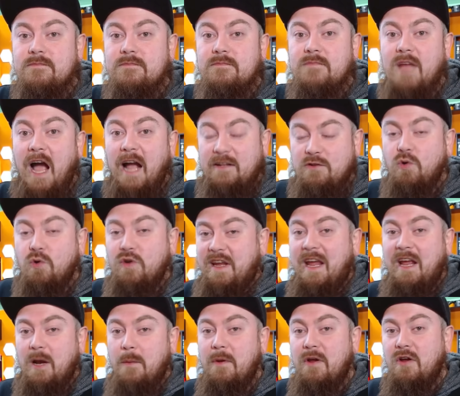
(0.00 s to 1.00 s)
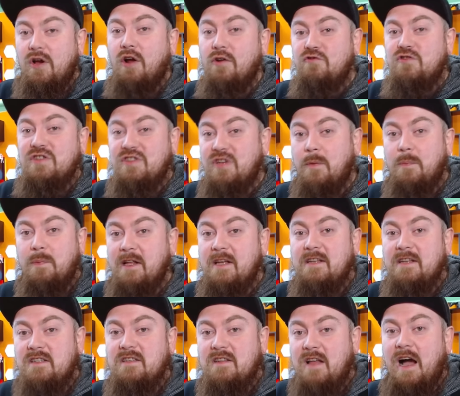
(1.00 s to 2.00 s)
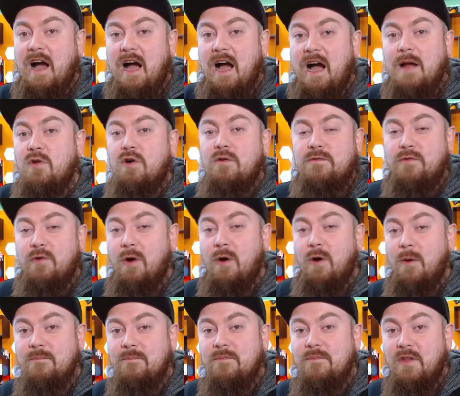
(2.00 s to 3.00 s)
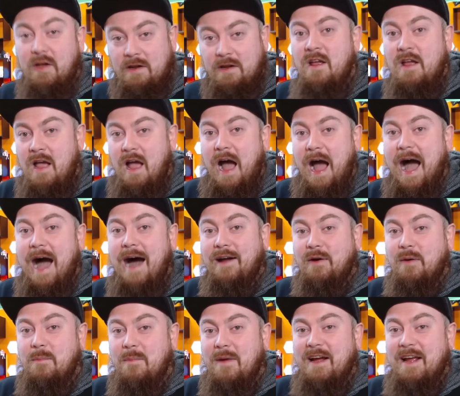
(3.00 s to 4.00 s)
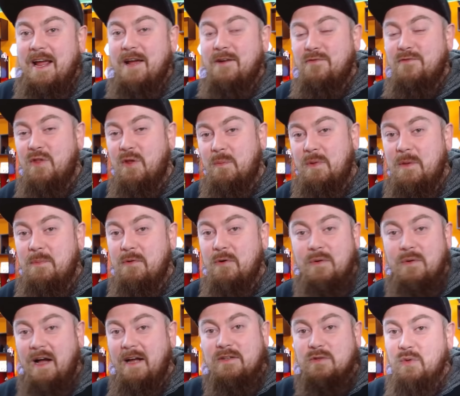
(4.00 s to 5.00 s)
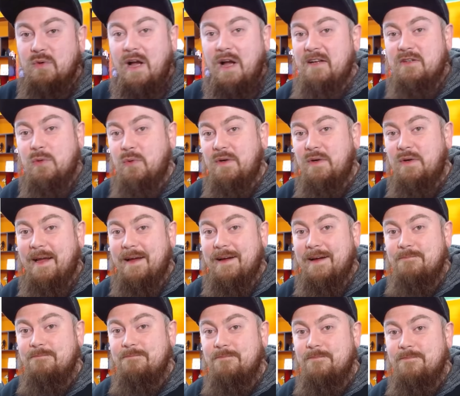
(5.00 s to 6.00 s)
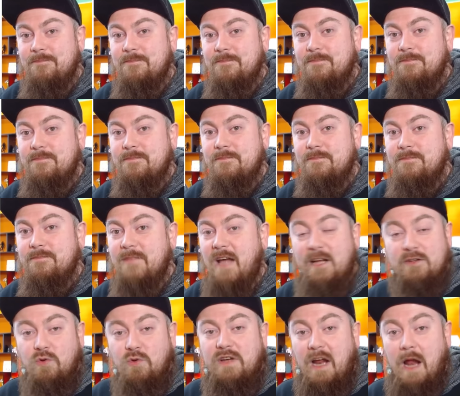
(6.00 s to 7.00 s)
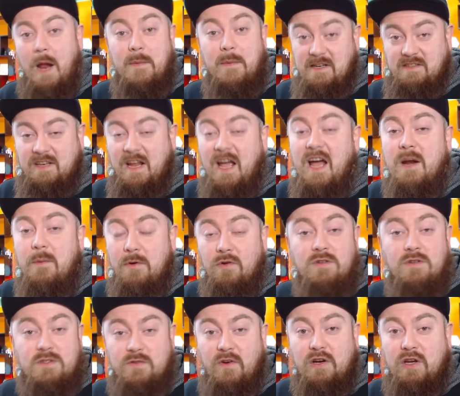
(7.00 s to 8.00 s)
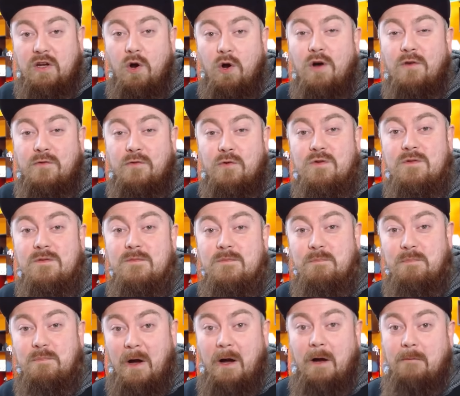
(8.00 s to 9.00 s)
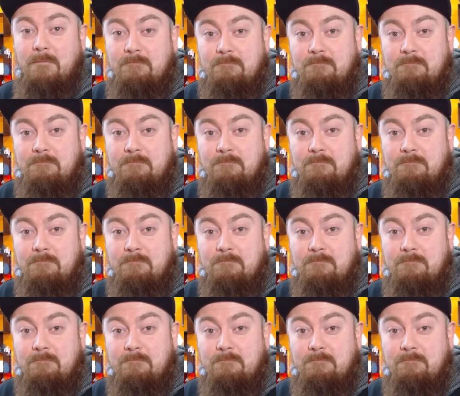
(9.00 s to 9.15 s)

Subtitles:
I don't care about countries or places that I'm not from, that aren't my ethnic people. I don't care. I don't care. I mean, it's terrible. It's fucking awful, but